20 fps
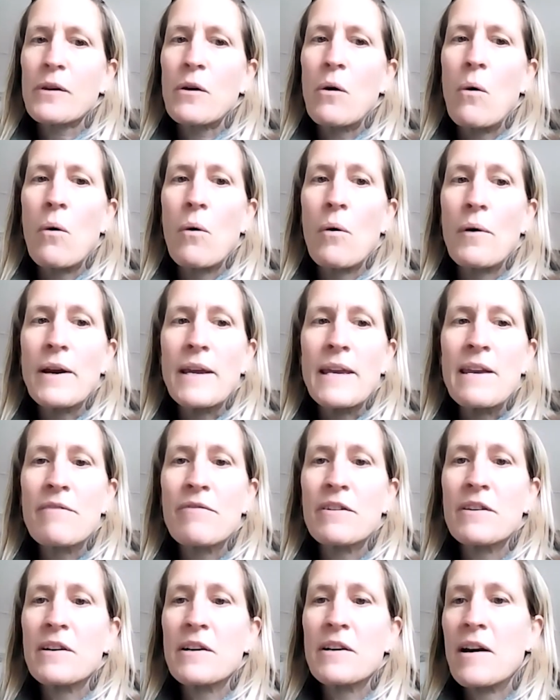or
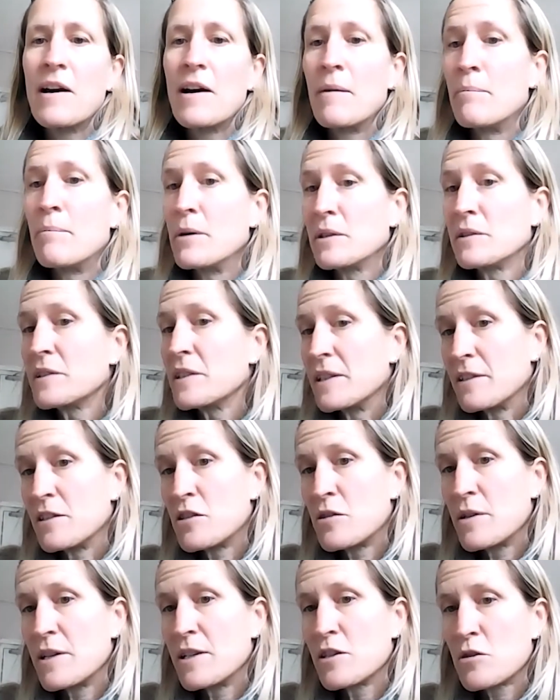even a builder
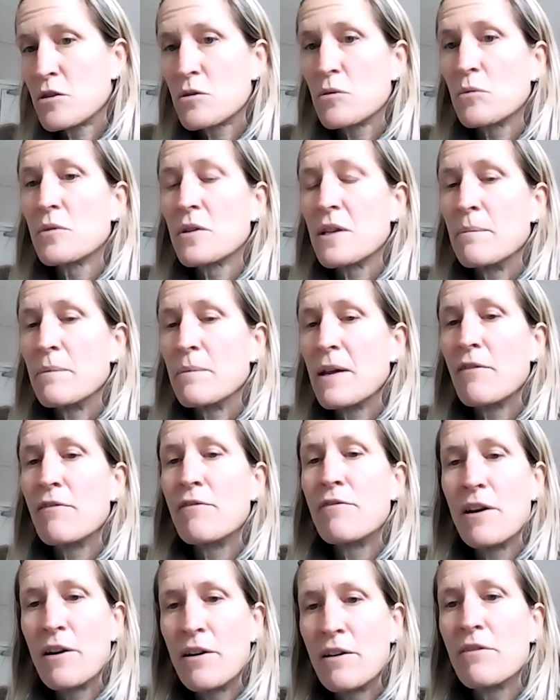to install them. They're
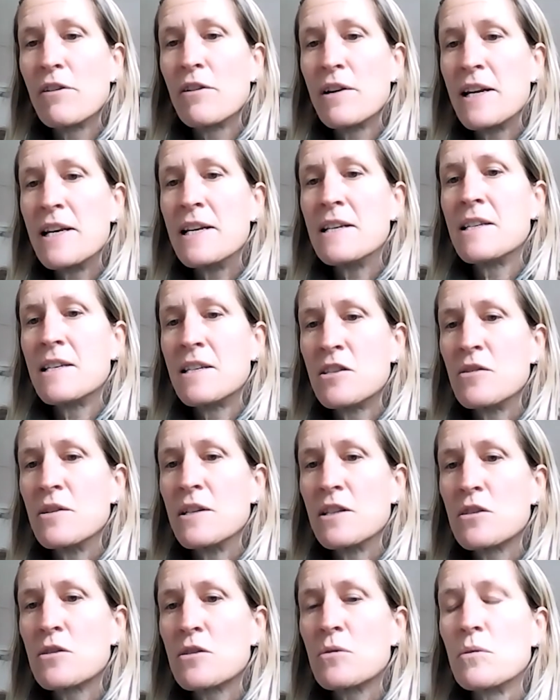very, very easy to
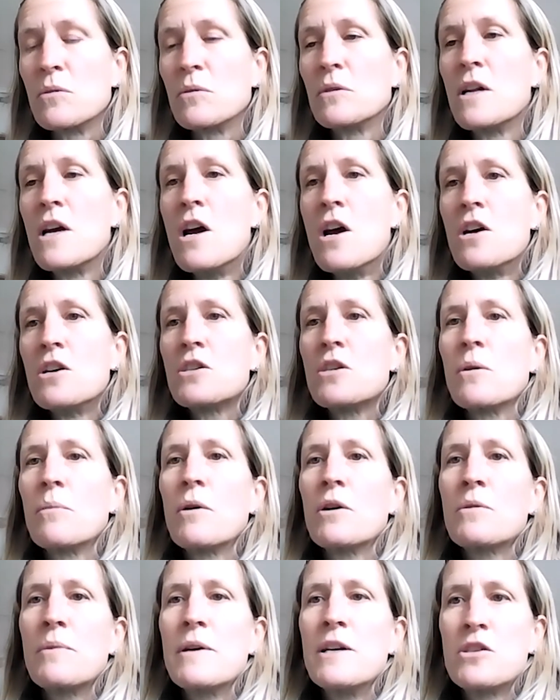install. So
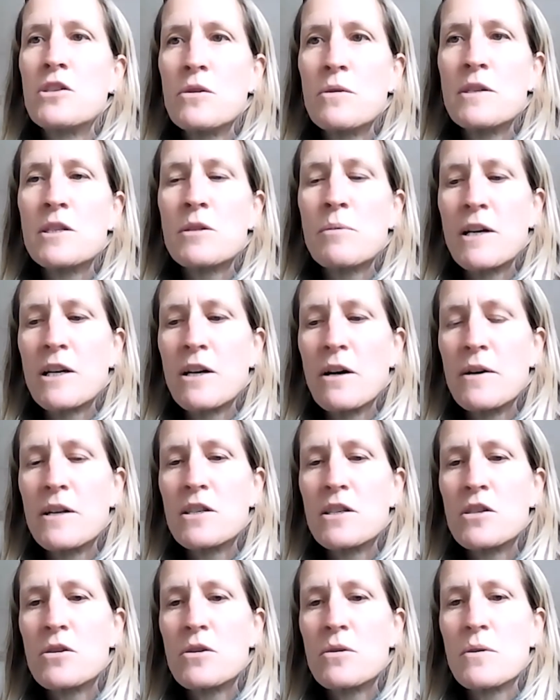what we do is we go
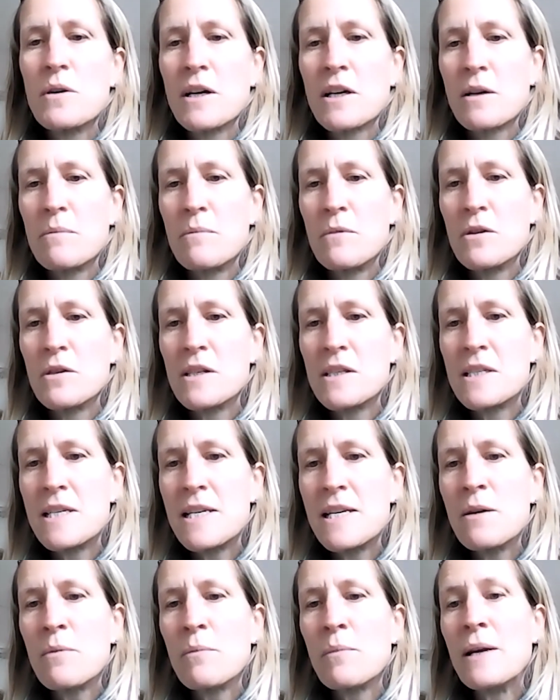into a
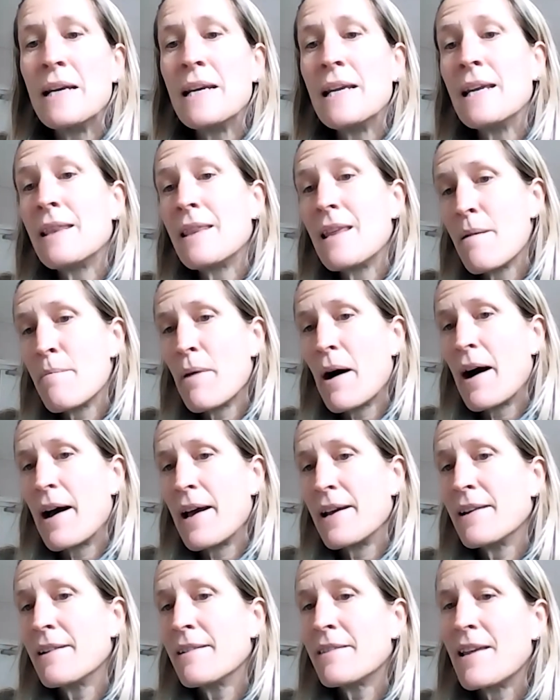community, we need their
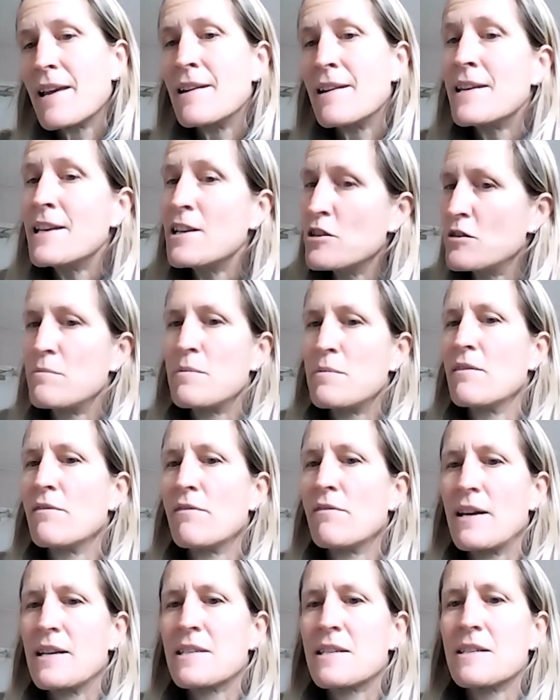buy-in, they need to be
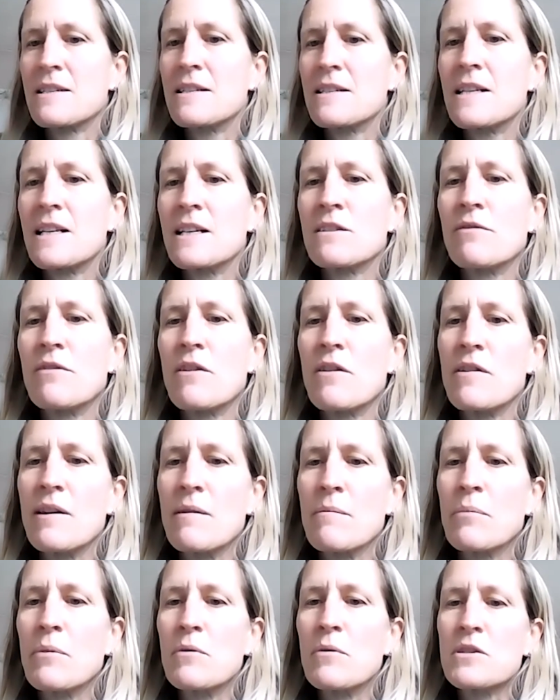invested, it's very
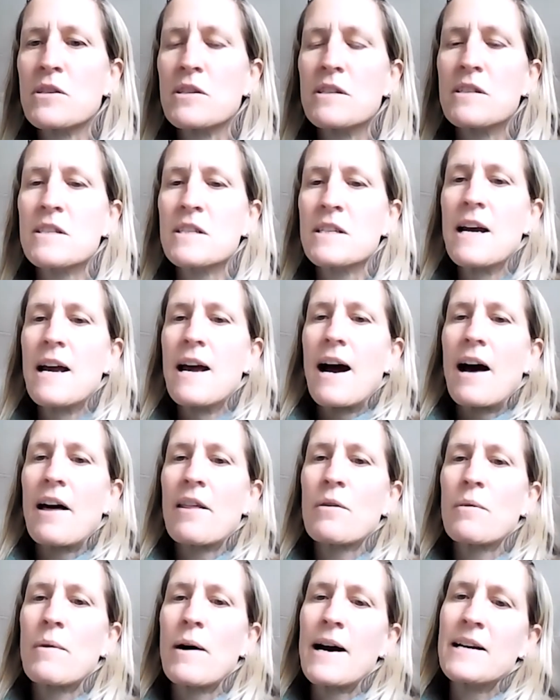important.
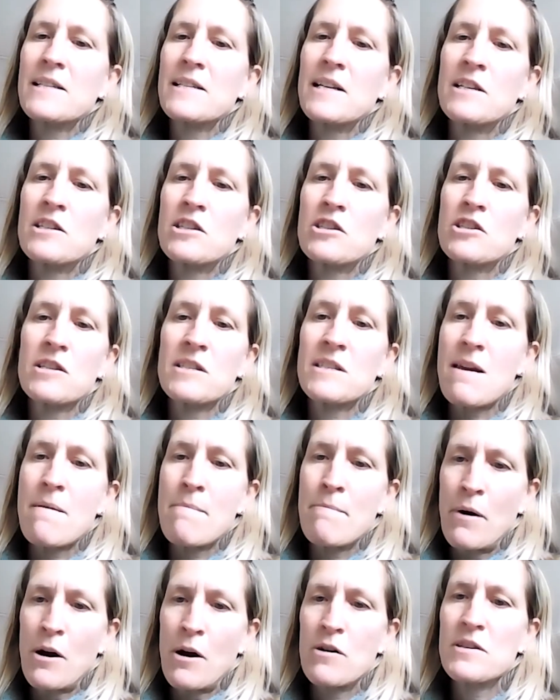Otherwise, it's just
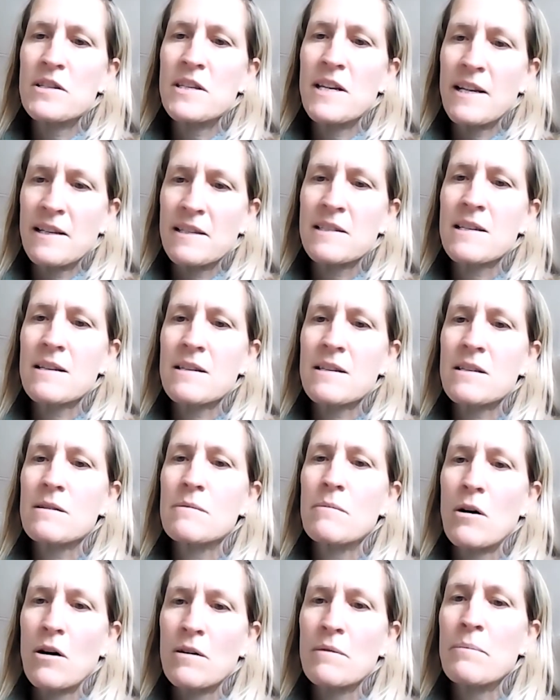imposing a
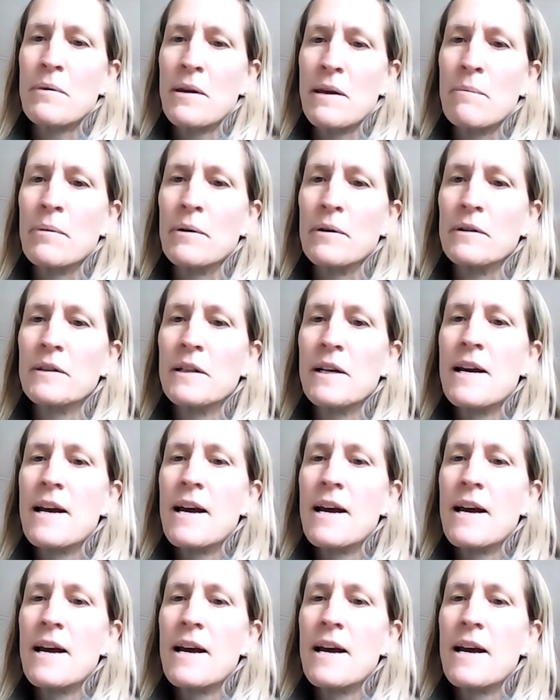system on people,